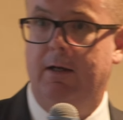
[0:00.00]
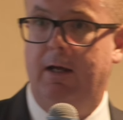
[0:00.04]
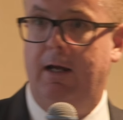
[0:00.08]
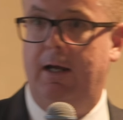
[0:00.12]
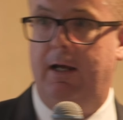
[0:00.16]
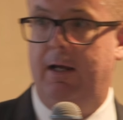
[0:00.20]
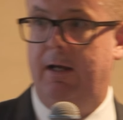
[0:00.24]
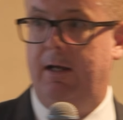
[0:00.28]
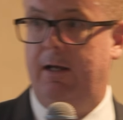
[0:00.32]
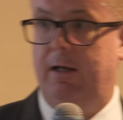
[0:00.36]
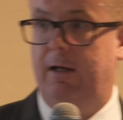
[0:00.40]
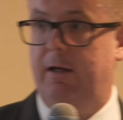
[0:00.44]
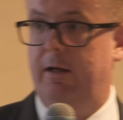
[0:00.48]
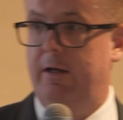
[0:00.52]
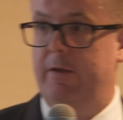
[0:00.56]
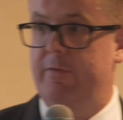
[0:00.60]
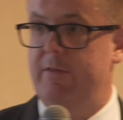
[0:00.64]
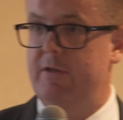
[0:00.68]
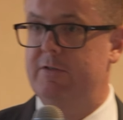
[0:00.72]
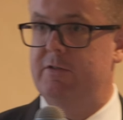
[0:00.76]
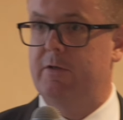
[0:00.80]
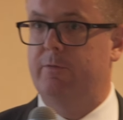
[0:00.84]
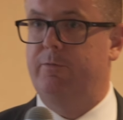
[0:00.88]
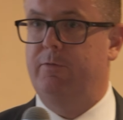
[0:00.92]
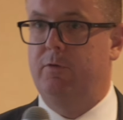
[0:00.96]

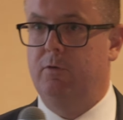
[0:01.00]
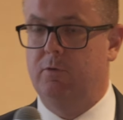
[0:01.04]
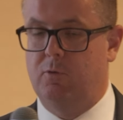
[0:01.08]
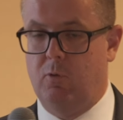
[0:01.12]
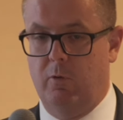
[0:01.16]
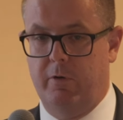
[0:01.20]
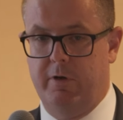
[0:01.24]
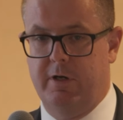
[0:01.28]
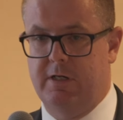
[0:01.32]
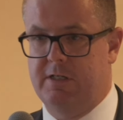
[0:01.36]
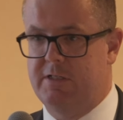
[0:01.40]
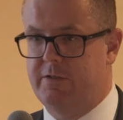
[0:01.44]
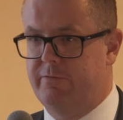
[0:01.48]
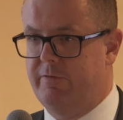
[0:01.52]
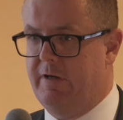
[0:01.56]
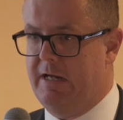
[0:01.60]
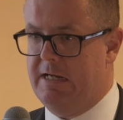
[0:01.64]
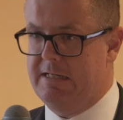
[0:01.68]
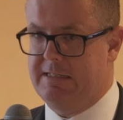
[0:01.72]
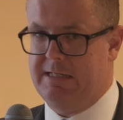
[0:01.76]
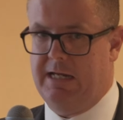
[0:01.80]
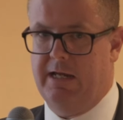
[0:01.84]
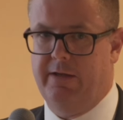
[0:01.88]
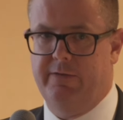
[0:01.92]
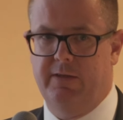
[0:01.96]
There's a few quantity
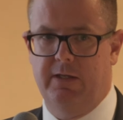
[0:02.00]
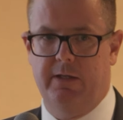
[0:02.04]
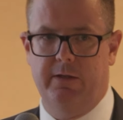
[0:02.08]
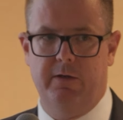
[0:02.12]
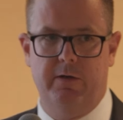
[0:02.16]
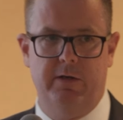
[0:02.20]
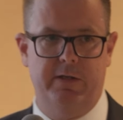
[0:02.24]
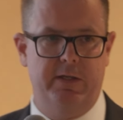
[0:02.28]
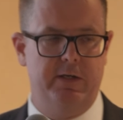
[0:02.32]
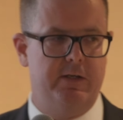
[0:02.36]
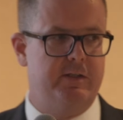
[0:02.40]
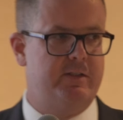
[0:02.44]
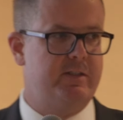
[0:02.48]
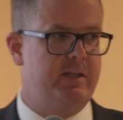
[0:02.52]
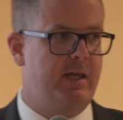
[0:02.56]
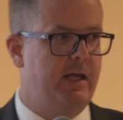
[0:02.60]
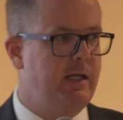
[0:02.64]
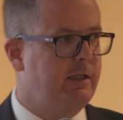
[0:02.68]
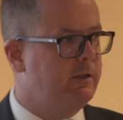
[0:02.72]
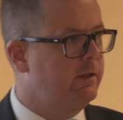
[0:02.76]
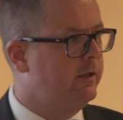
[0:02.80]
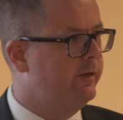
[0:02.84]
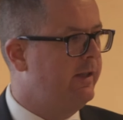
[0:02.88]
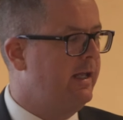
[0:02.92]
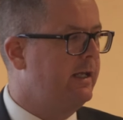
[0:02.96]
surveyors out there that are
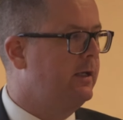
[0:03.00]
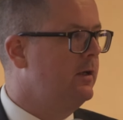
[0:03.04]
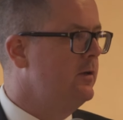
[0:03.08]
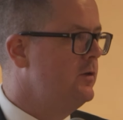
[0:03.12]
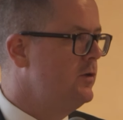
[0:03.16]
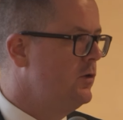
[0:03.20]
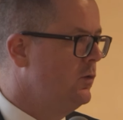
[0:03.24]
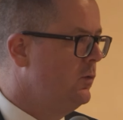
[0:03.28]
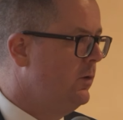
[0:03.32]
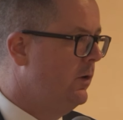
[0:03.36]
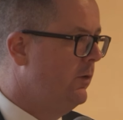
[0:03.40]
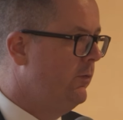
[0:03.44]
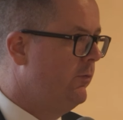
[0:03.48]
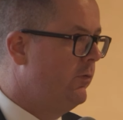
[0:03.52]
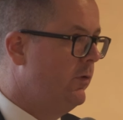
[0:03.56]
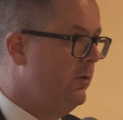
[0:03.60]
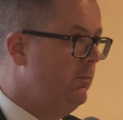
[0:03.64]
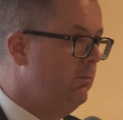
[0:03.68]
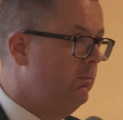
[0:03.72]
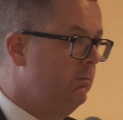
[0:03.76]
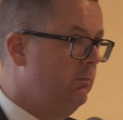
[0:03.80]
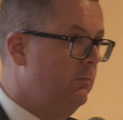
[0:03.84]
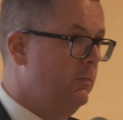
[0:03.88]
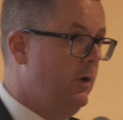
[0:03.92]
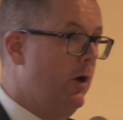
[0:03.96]
saying that they can do it
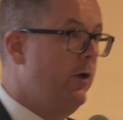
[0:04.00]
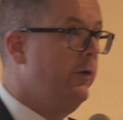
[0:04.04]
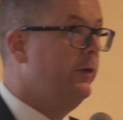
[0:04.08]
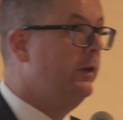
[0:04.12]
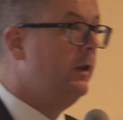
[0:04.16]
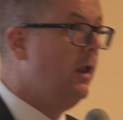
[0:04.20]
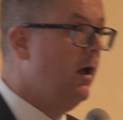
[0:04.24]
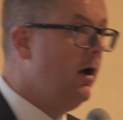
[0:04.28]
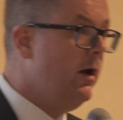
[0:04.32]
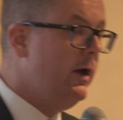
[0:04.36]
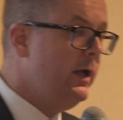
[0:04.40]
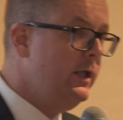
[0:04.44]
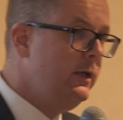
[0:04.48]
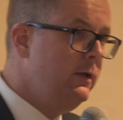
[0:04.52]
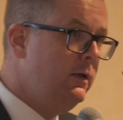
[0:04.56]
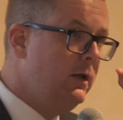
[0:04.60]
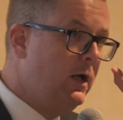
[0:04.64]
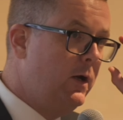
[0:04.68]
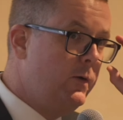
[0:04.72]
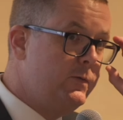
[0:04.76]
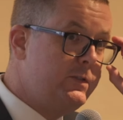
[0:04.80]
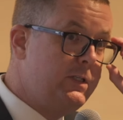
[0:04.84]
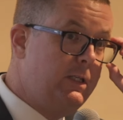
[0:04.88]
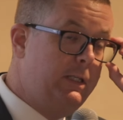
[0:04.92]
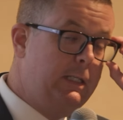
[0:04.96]
from online.
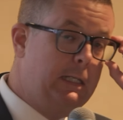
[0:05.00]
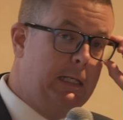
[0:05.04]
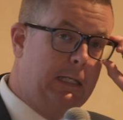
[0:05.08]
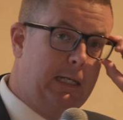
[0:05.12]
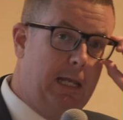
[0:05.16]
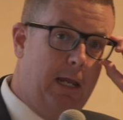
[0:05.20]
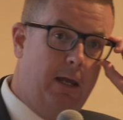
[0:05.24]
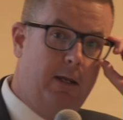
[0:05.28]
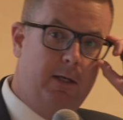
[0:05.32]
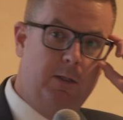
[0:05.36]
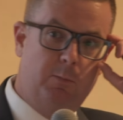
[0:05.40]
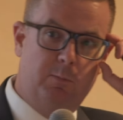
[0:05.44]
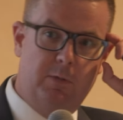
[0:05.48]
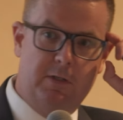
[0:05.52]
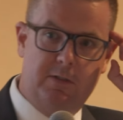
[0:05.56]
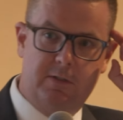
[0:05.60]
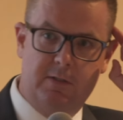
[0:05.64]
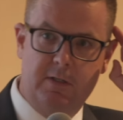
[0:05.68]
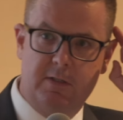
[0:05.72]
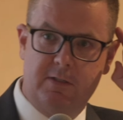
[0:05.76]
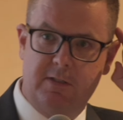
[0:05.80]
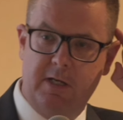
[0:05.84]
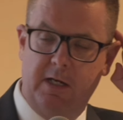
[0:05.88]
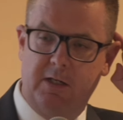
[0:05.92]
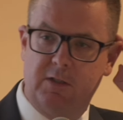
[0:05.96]
I was at the Accounting
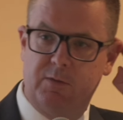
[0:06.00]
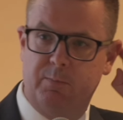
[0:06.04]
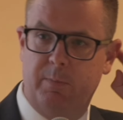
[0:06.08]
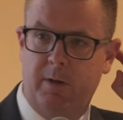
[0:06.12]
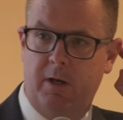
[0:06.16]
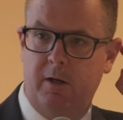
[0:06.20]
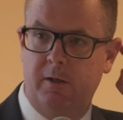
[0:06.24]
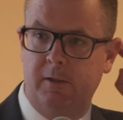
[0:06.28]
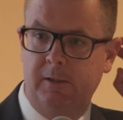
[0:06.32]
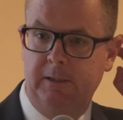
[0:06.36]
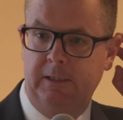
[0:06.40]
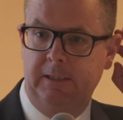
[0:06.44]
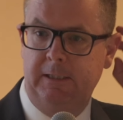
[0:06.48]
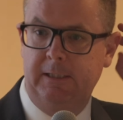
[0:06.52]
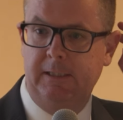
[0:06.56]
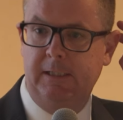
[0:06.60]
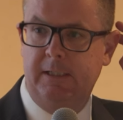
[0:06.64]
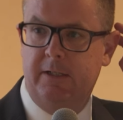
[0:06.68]
Business Expo.